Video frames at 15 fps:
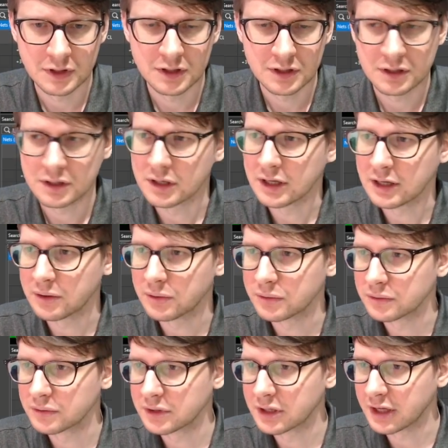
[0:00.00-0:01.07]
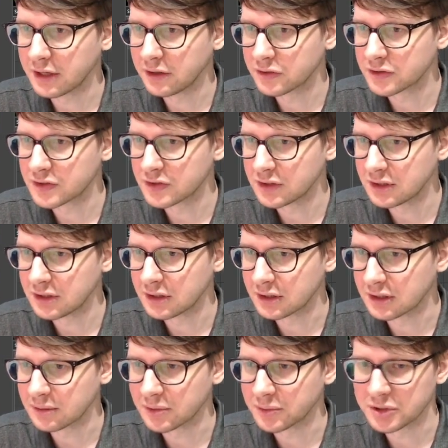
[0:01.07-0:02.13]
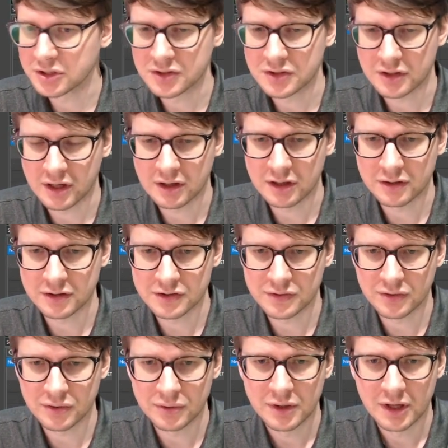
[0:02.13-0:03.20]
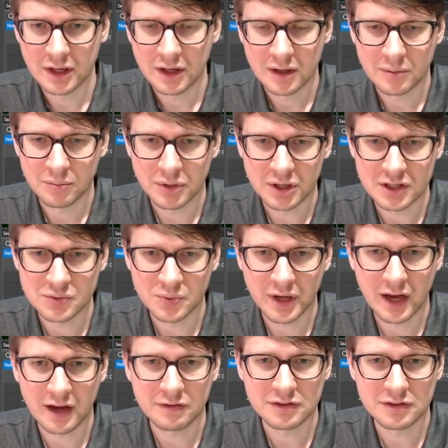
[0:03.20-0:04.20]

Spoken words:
Now, again, you'll see, let me just turn on clearance view. Because we have some